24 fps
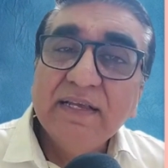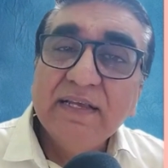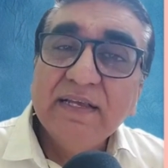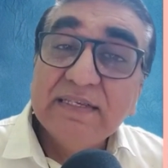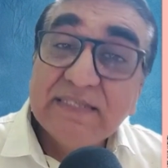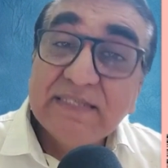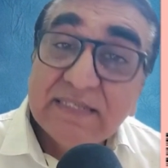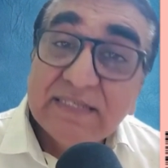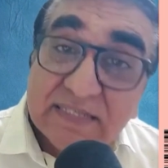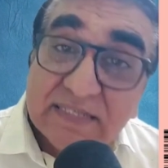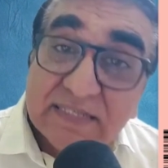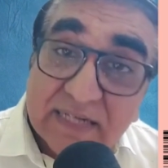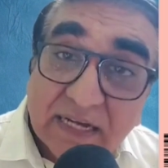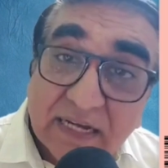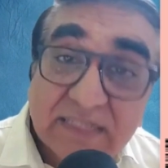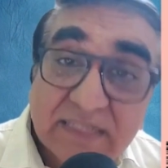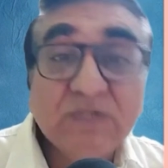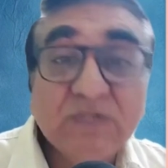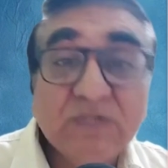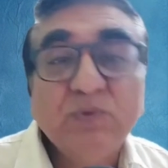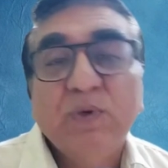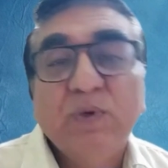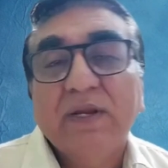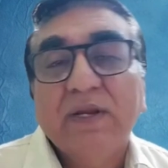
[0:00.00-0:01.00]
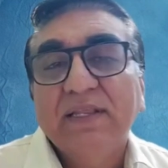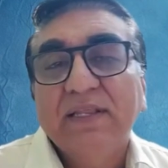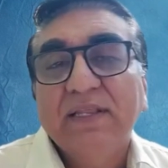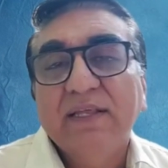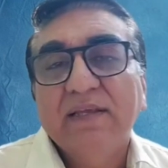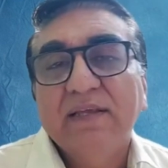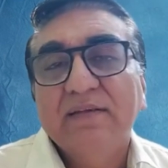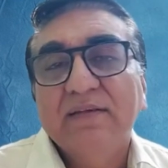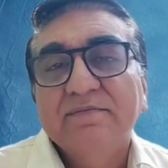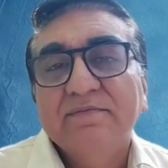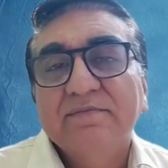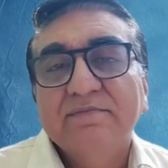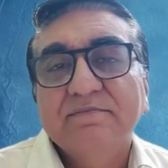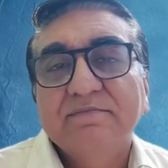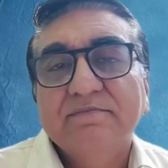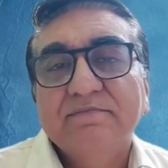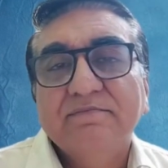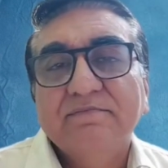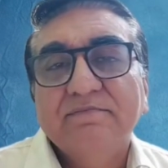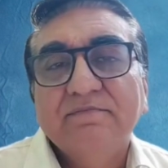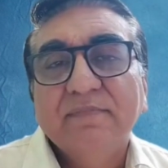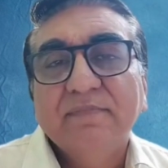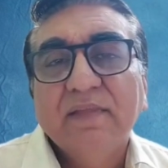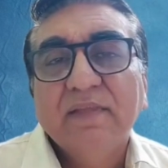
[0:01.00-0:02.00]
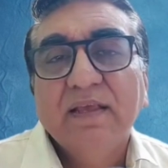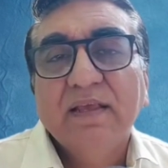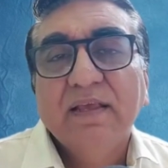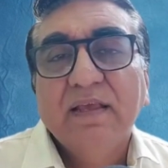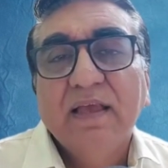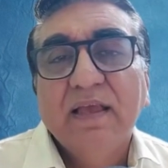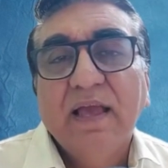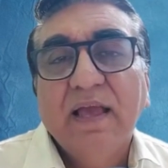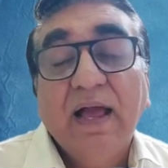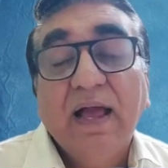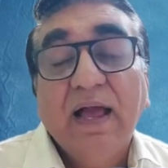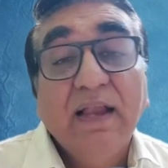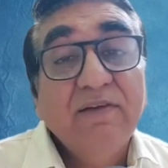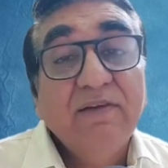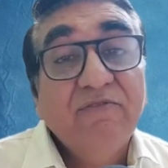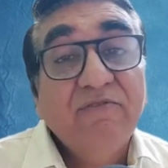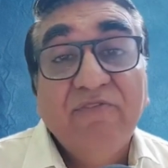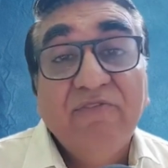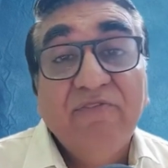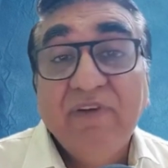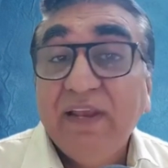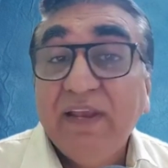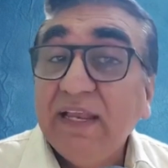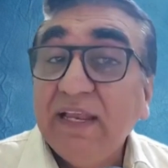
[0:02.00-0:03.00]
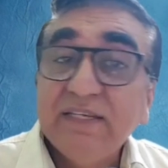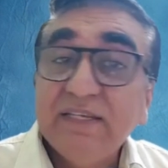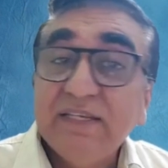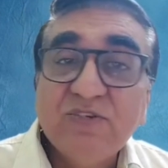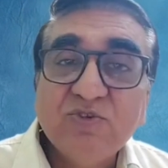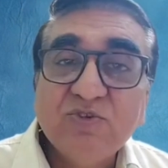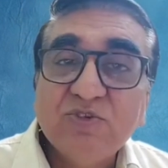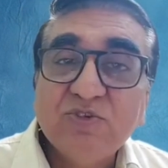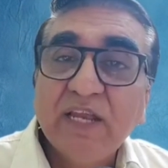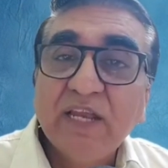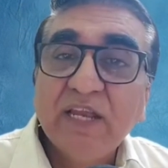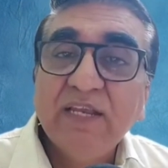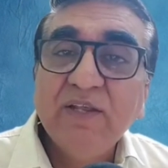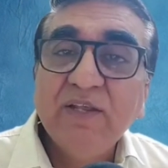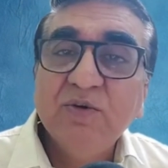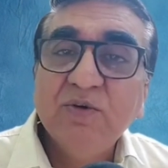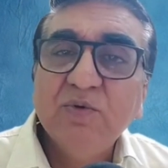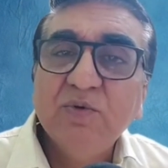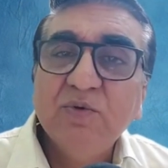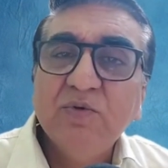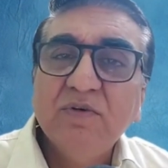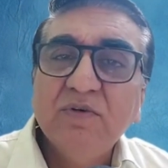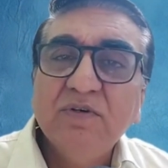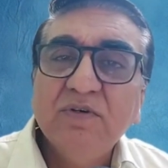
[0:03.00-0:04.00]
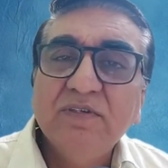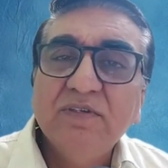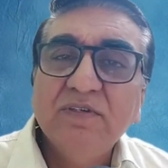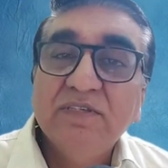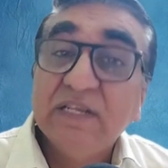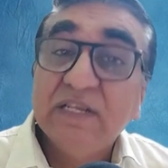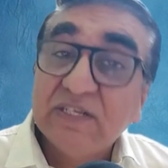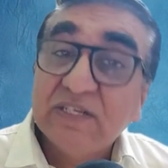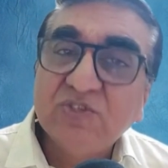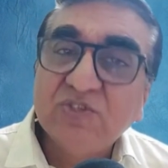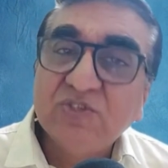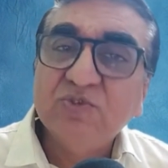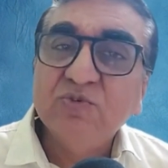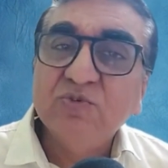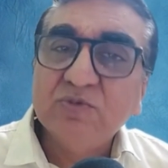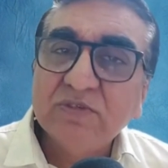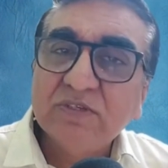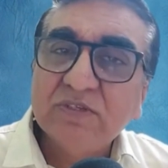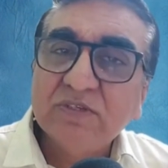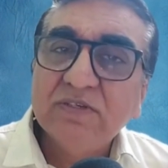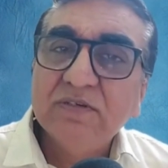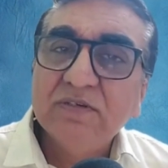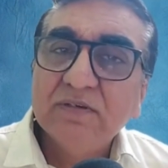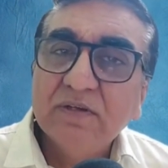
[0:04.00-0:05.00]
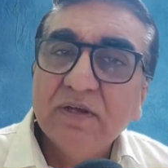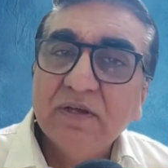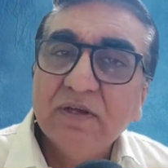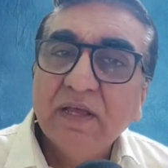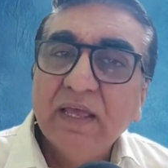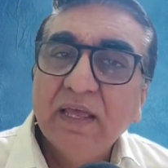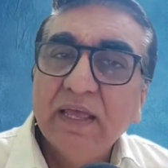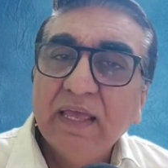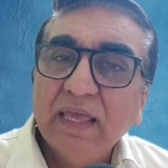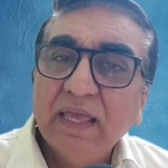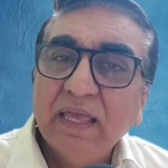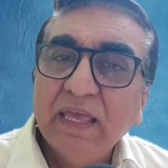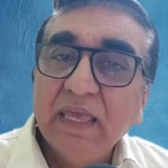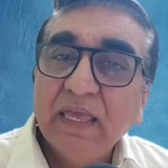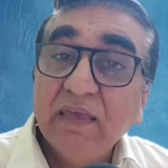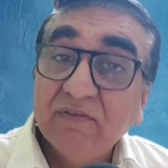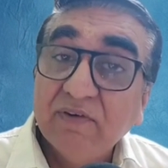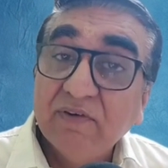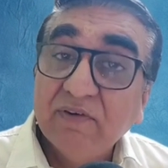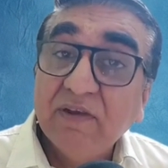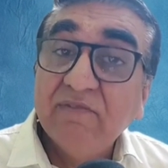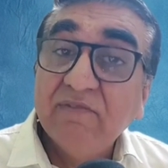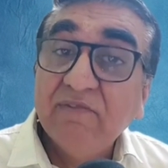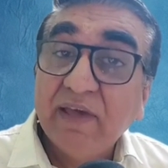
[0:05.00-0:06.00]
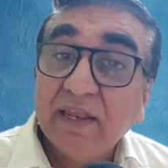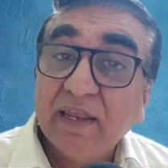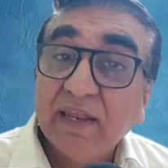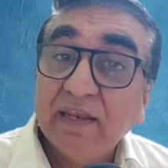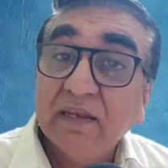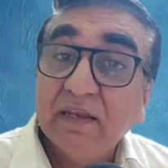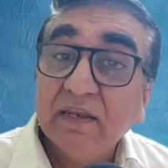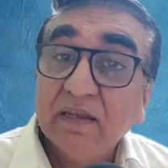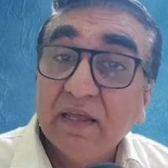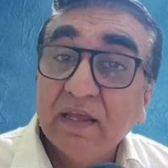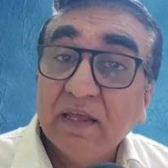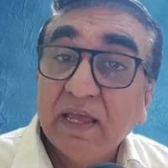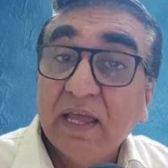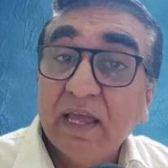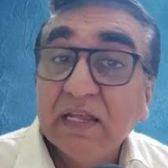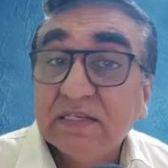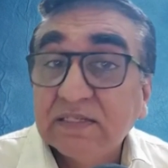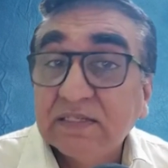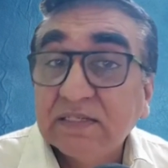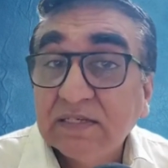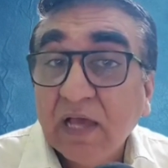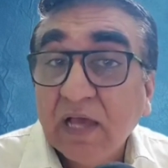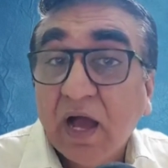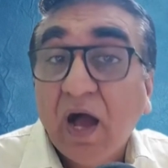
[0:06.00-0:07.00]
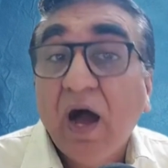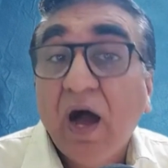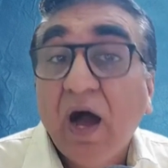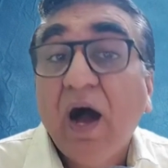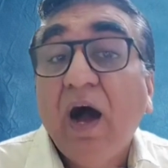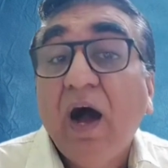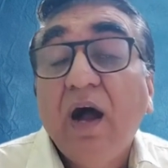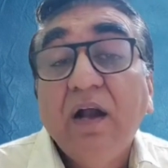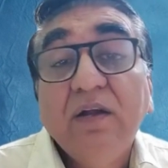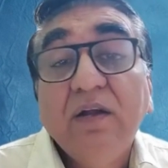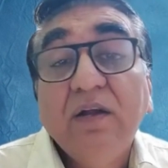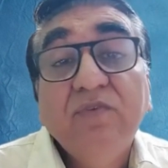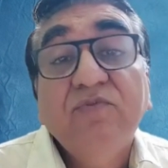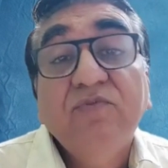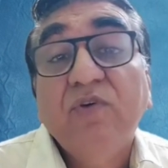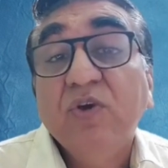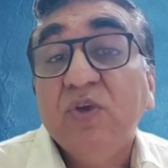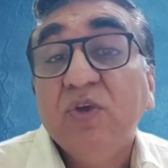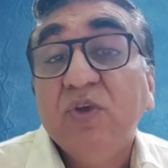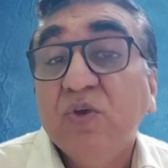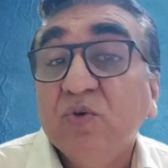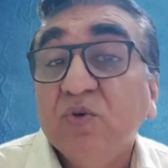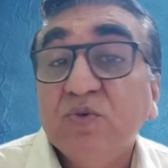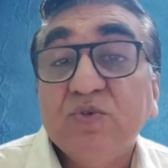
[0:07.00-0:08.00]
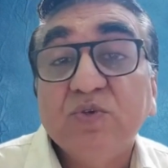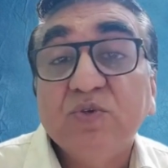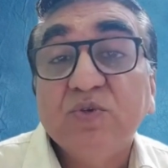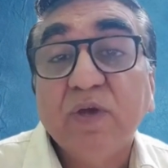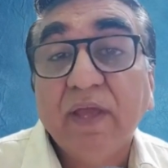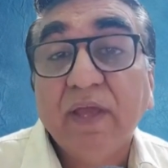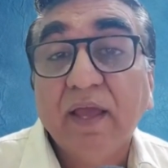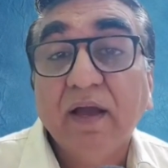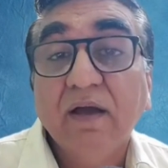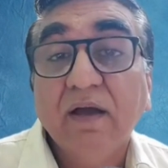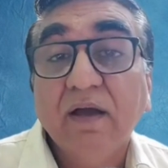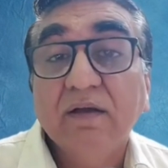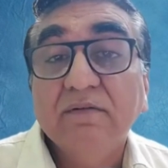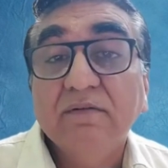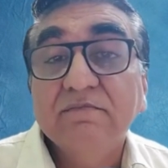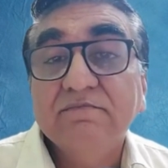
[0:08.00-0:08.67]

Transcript: is trustworthy, and willing to tell you the truth even when it's hard for you to hear.